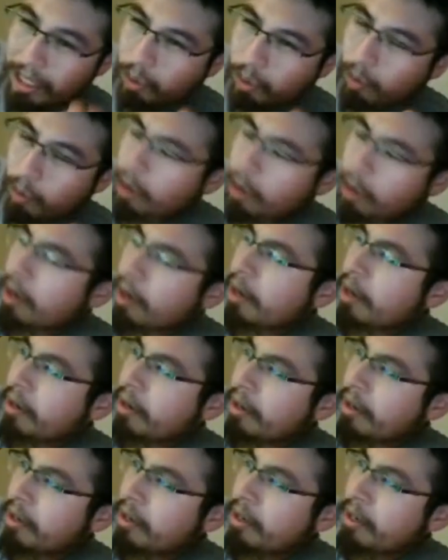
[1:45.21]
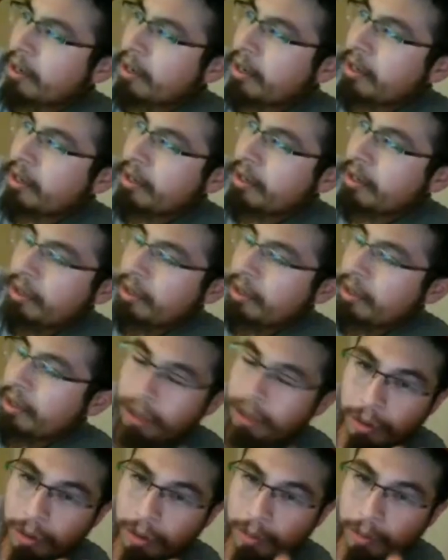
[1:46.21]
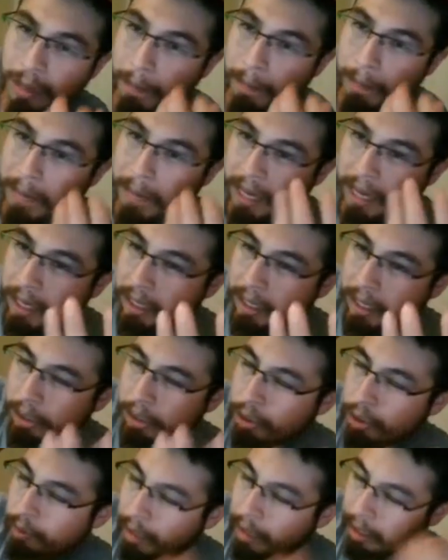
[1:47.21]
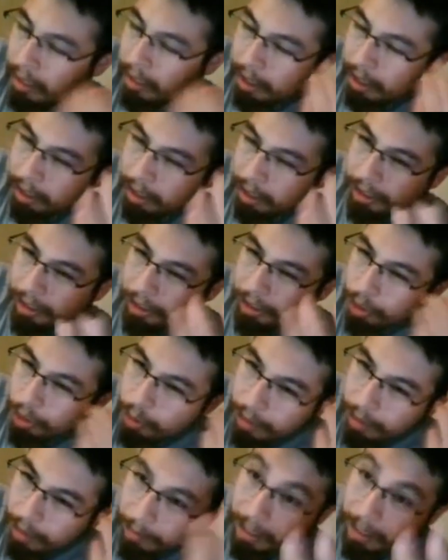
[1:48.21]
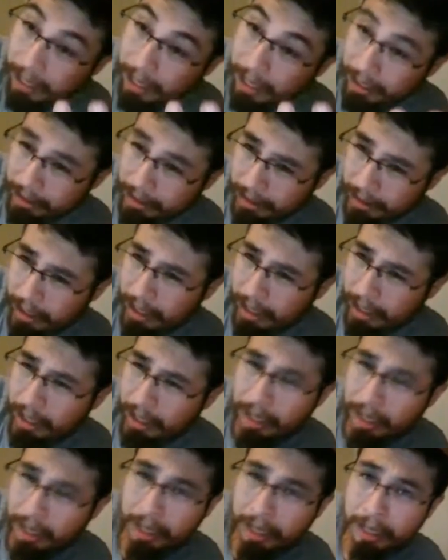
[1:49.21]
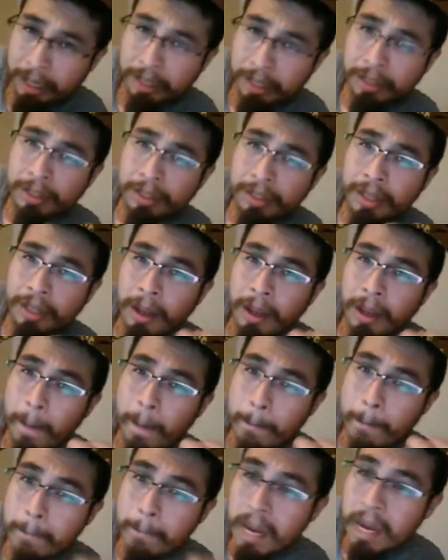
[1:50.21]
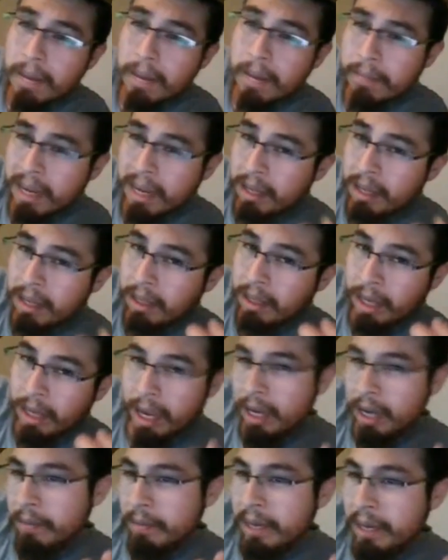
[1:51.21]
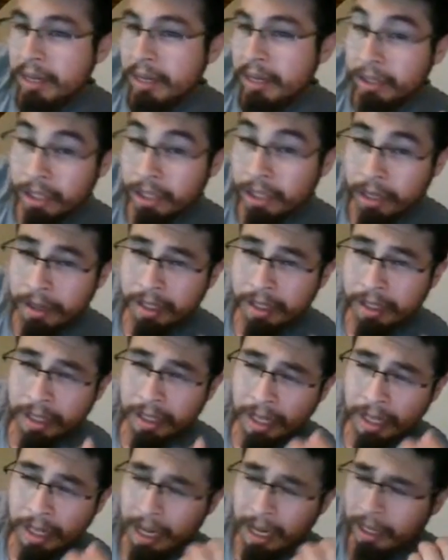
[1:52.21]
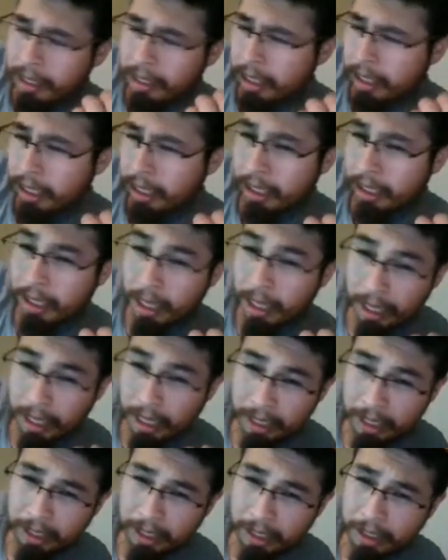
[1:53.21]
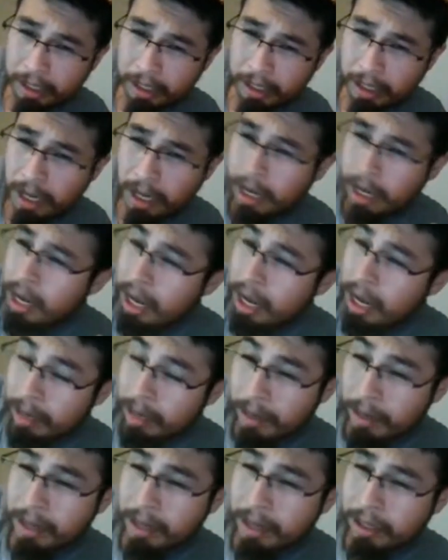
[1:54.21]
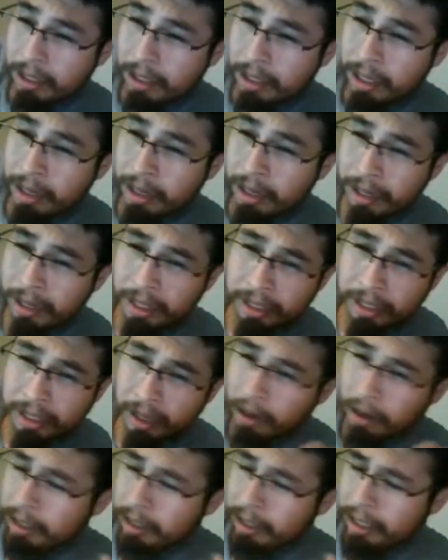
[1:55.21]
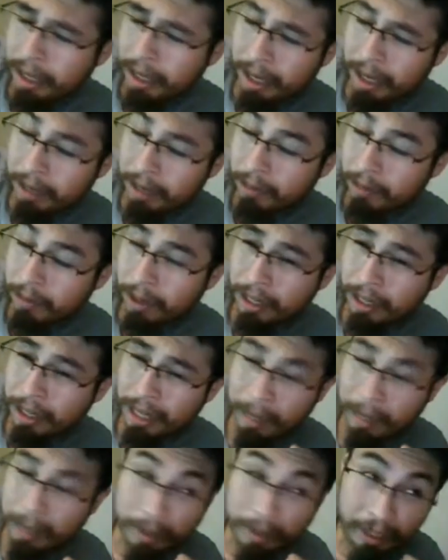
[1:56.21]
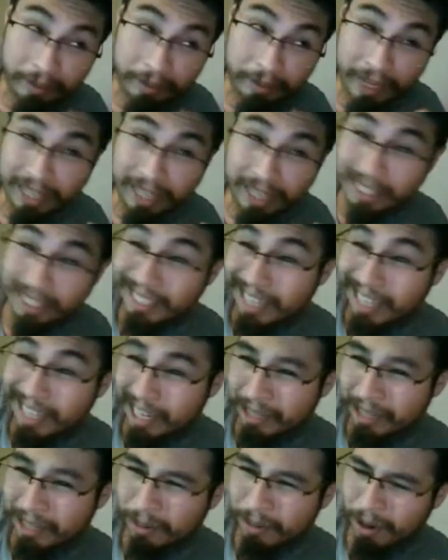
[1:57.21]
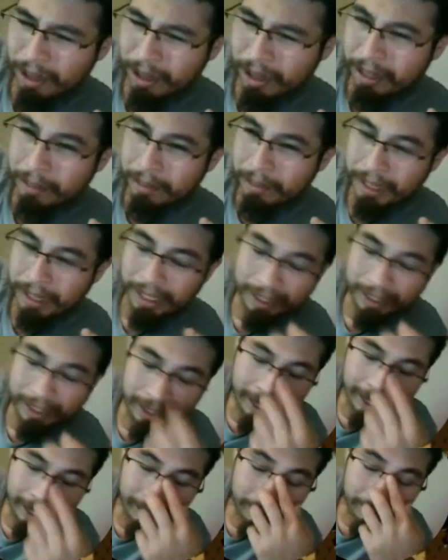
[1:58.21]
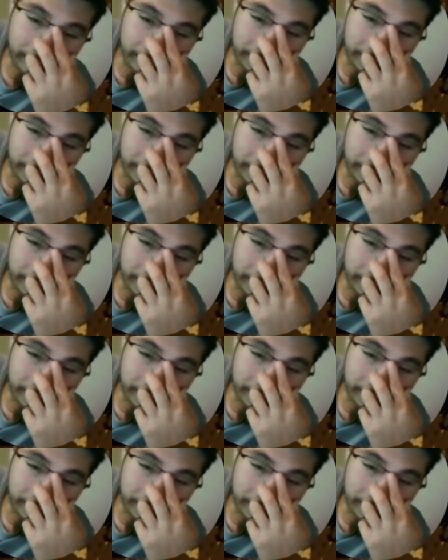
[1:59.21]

noir to my beckoning, to my calling, to my mind is Batman the Animated Series, the 1990s animated series, the early on one, I believe 1991 to be exact,